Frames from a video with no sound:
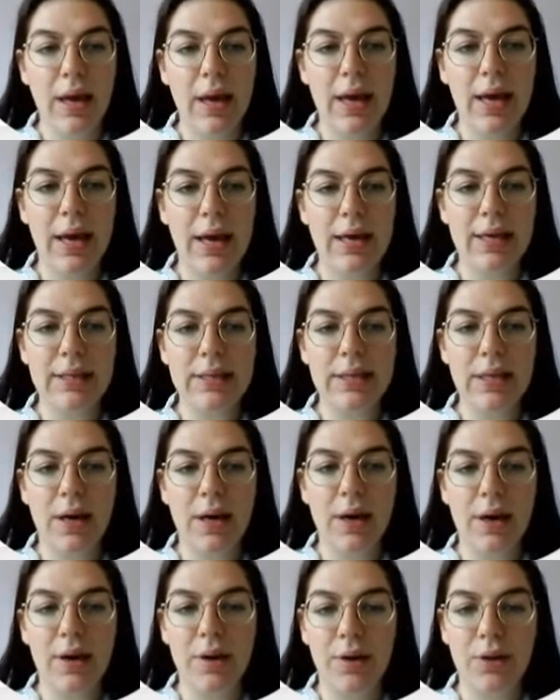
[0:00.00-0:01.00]
and
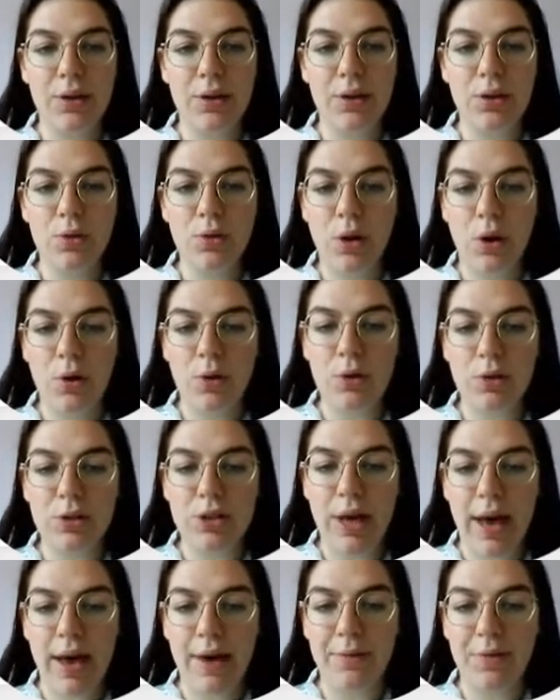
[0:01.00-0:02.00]
uh, you'll
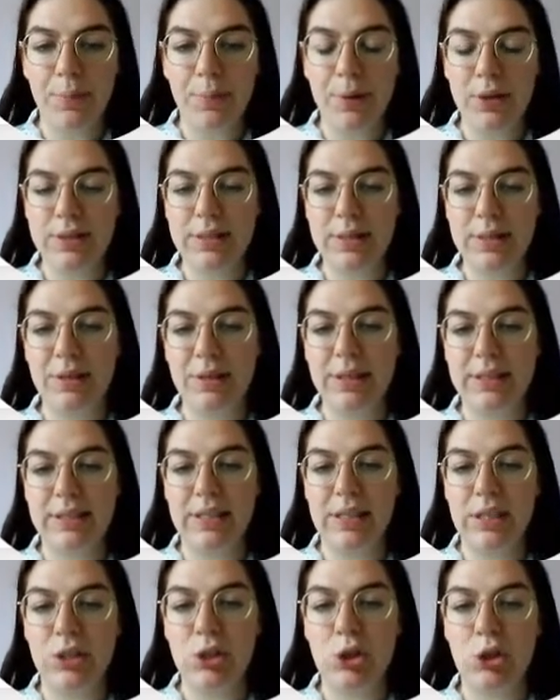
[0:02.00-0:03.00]
also have the
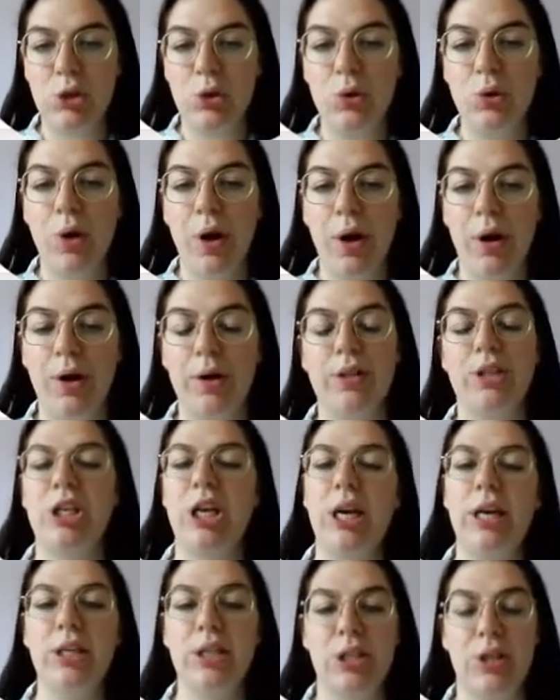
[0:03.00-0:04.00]
possibility to uh,
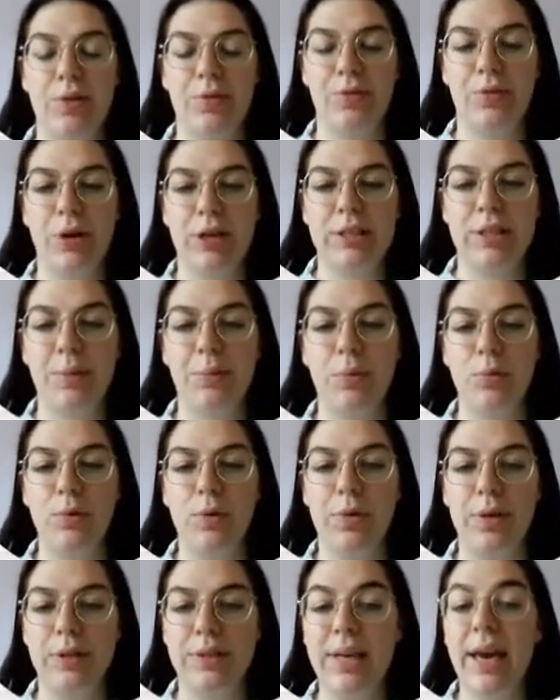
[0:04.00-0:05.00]
change, for
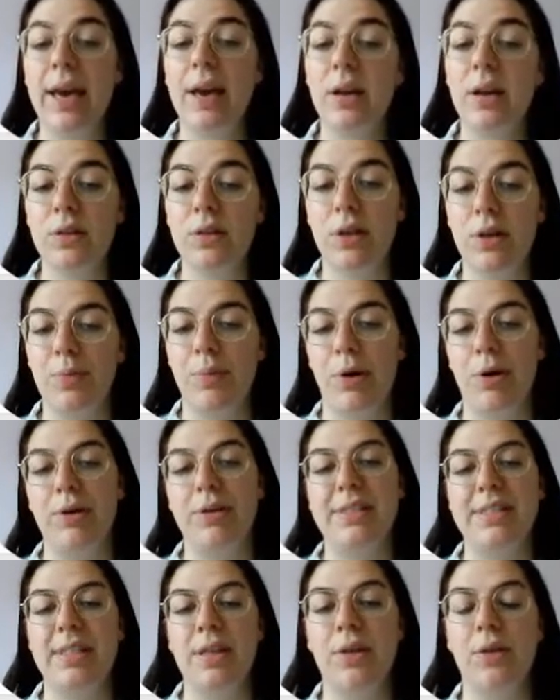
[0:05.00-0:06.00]
example, the dialog
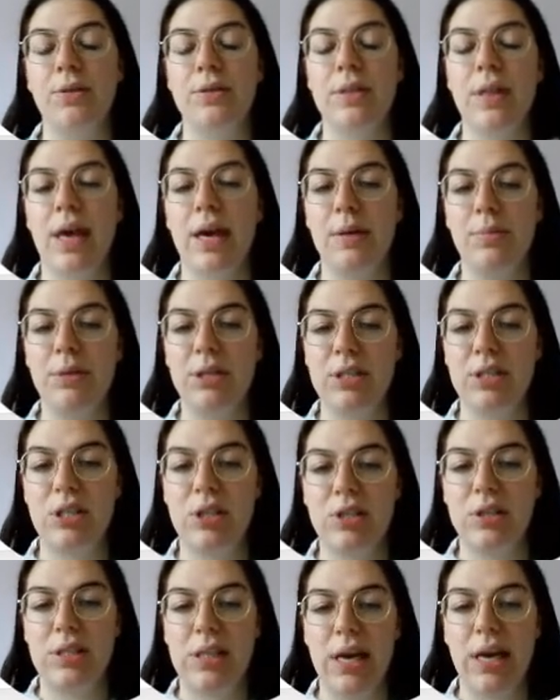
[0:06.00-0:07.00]
appearance. That means
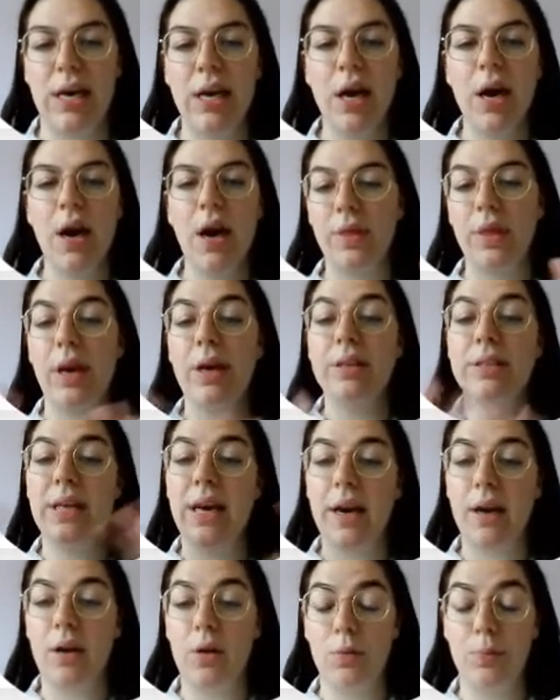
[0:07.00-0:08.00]
to say the
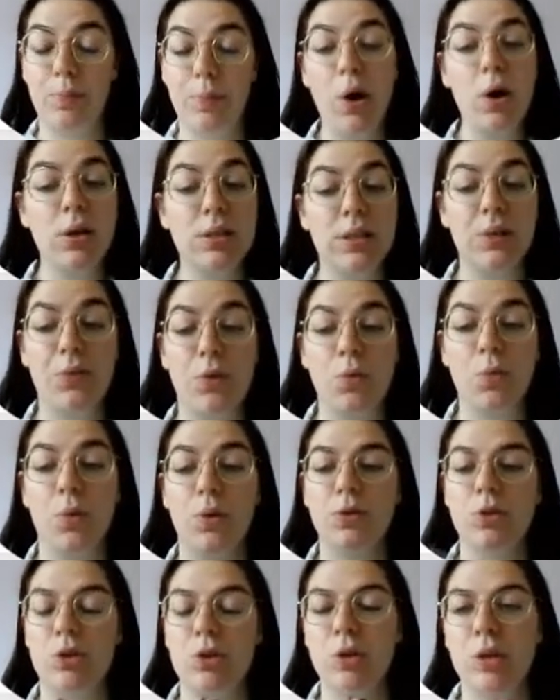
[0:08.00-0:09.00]
dialog box if you
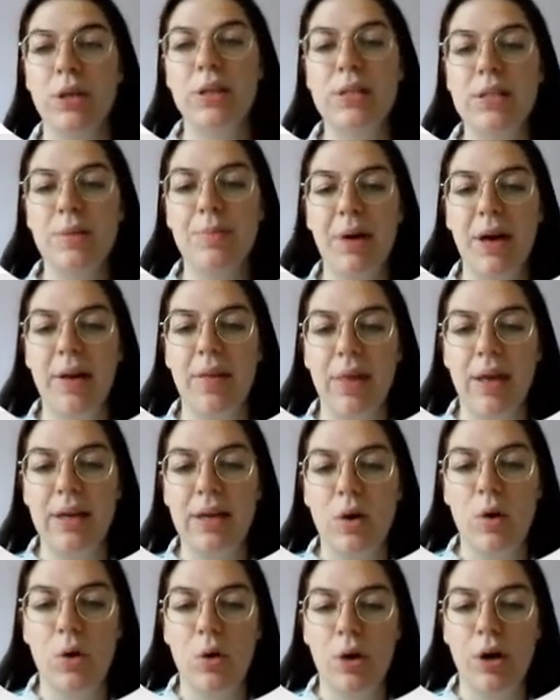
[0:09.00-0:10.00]
want to customize
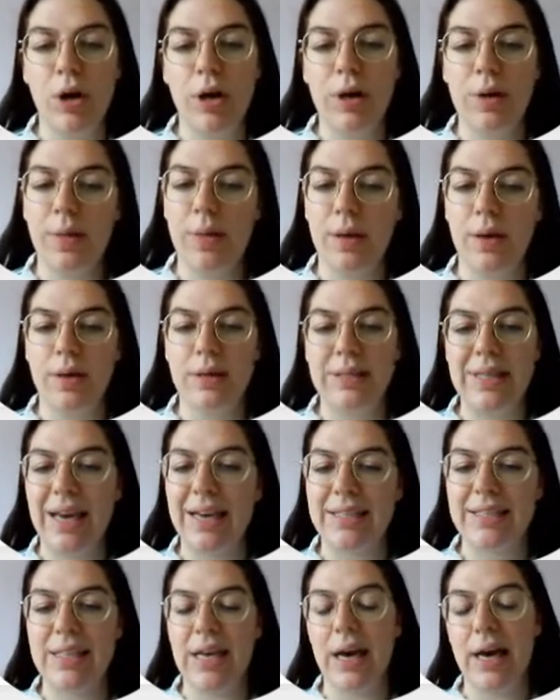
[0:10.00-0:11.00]
it or the
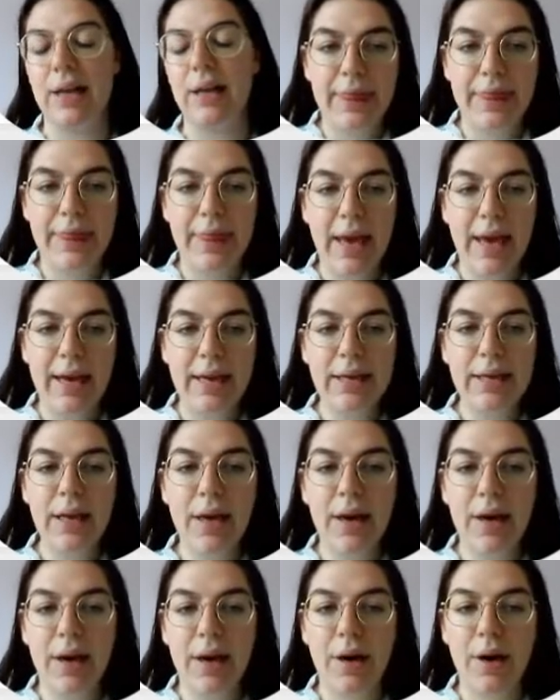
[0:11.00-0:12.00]
text style. Then
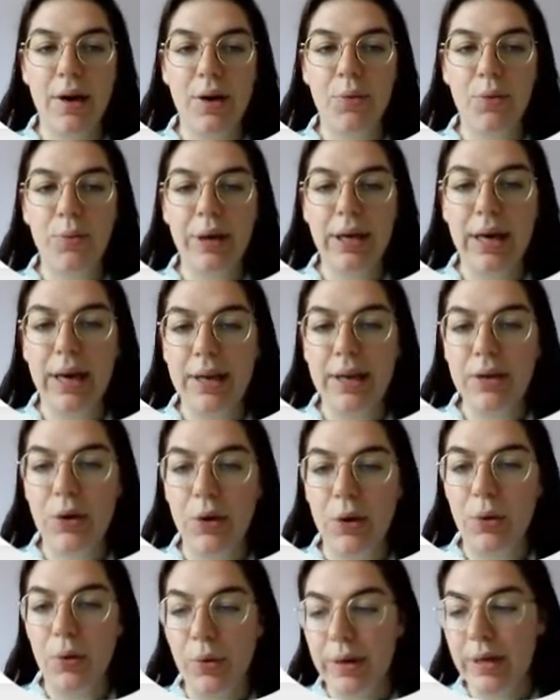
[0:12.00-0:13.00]
uh, we can
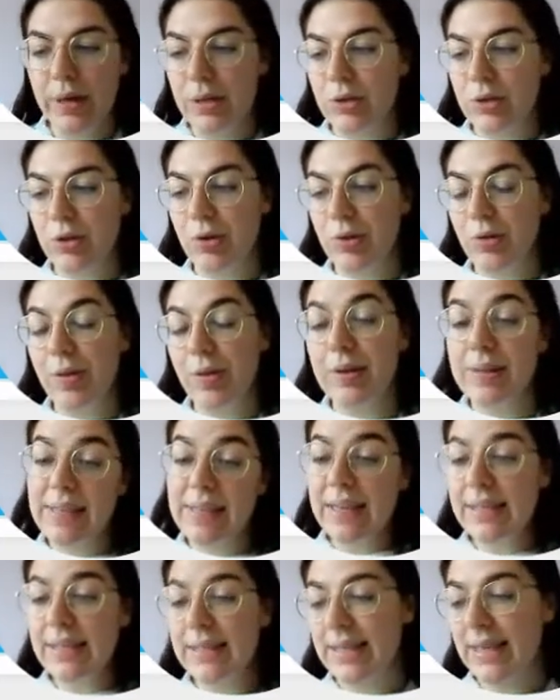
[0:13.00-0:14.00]
go into the
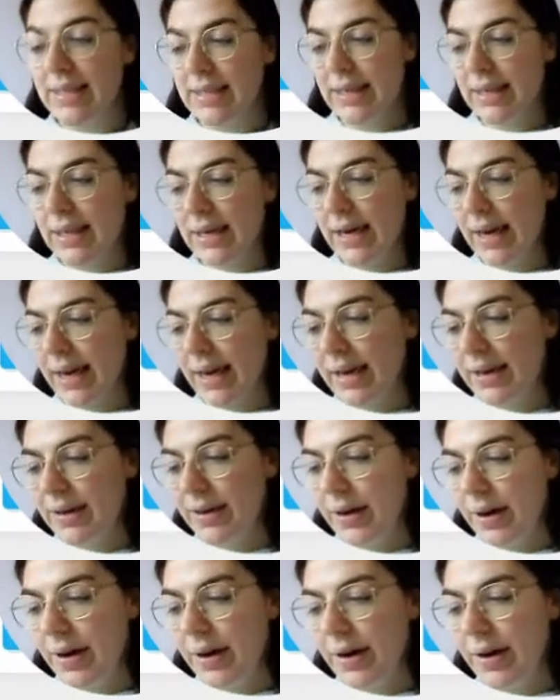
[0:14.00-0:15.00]
same setting
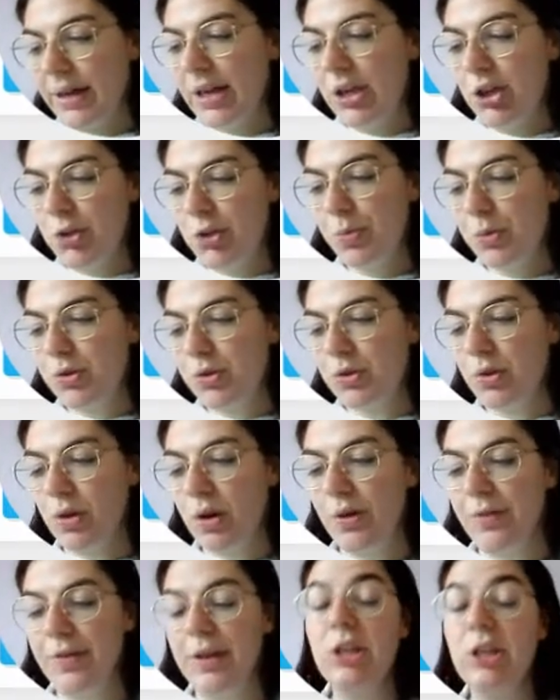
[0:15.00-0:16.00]
and uh, each
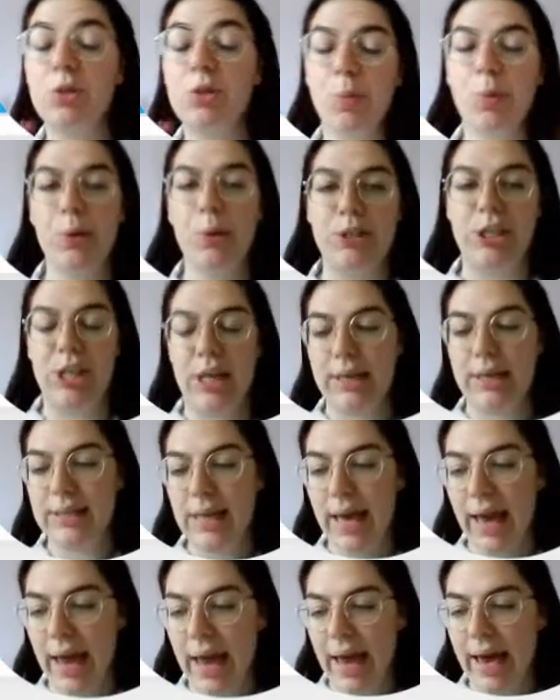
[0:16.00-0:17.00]
module of each
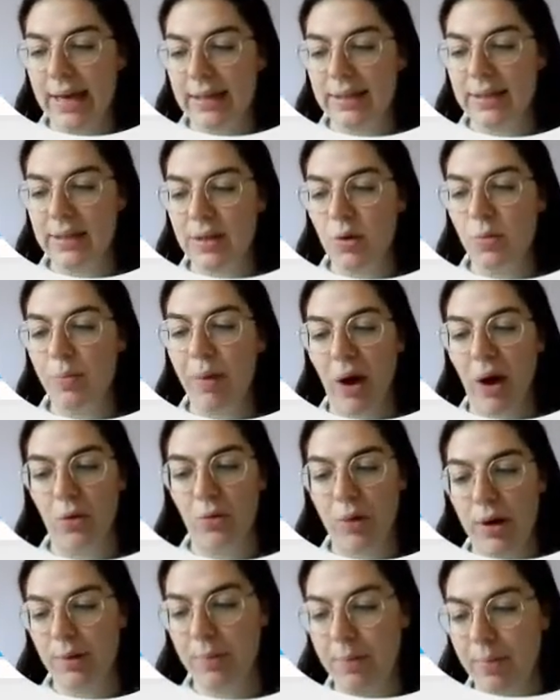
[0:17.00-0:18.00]
project has a
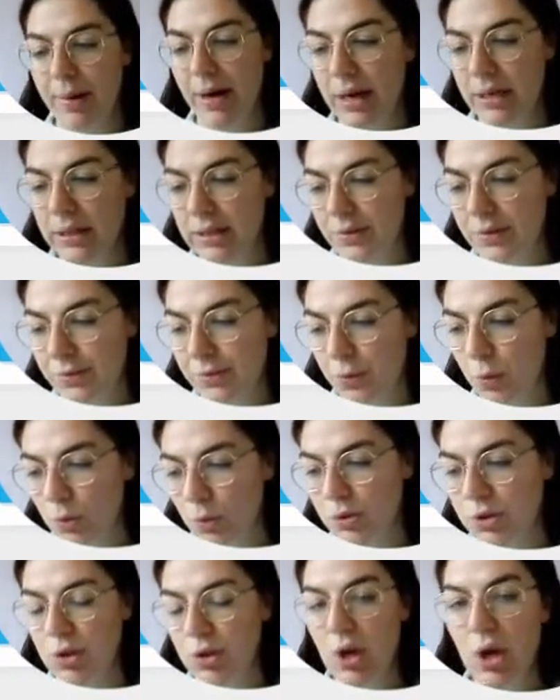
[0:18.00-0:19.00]
background by
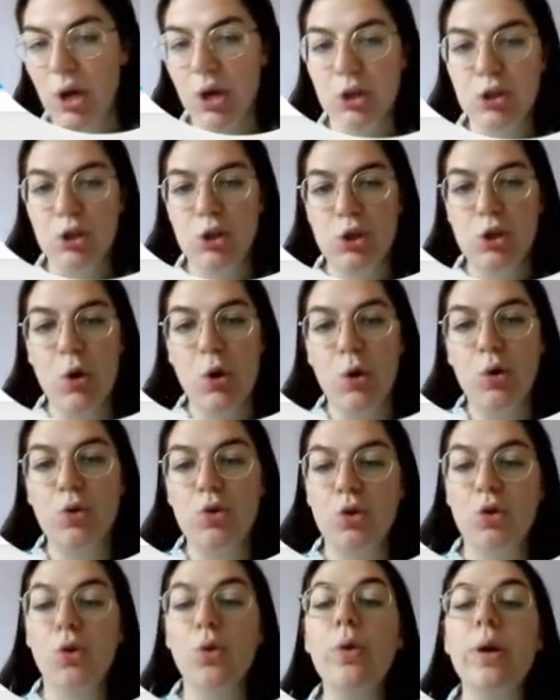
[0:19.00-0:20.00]
default. So
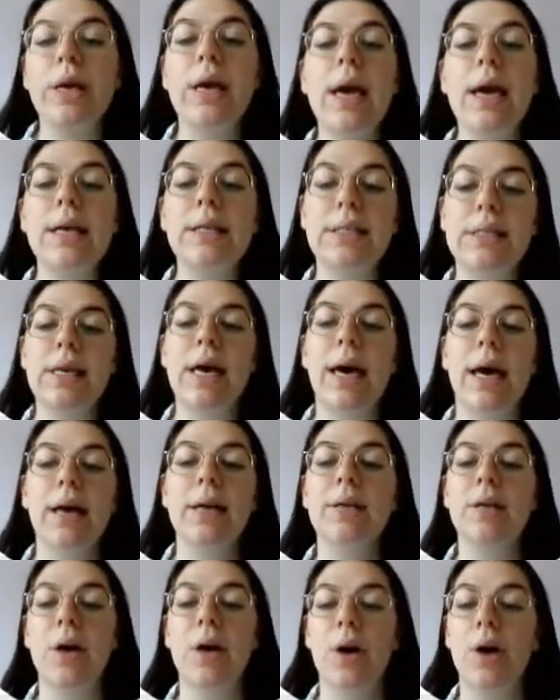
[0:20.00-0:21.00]
to create
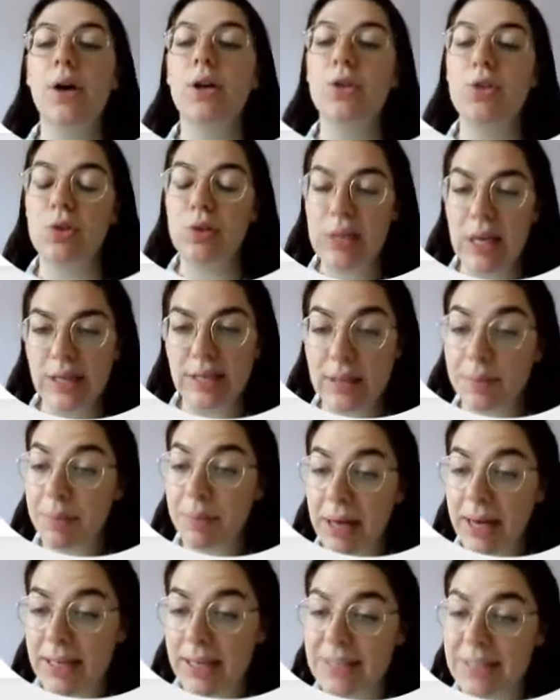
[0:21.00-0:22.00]
and uh, to set in
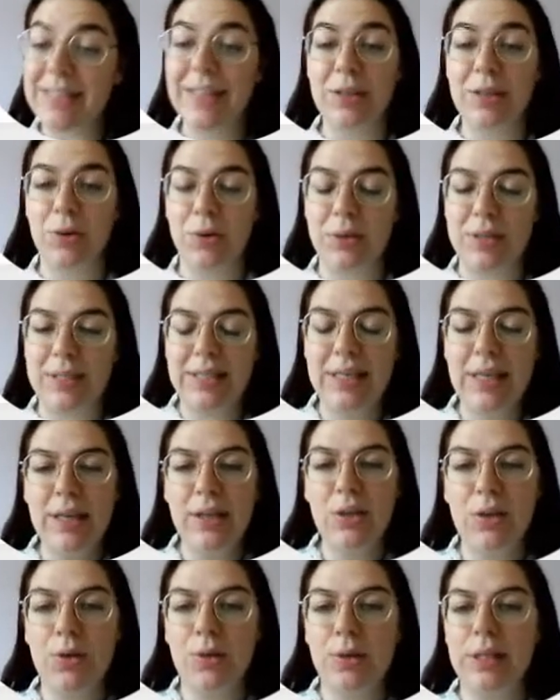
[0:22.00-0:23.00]
place your
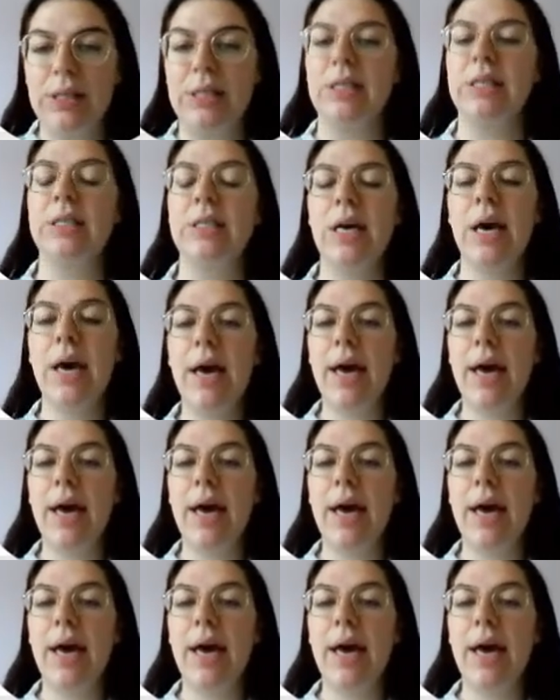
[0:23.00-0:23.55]
scene, you'll need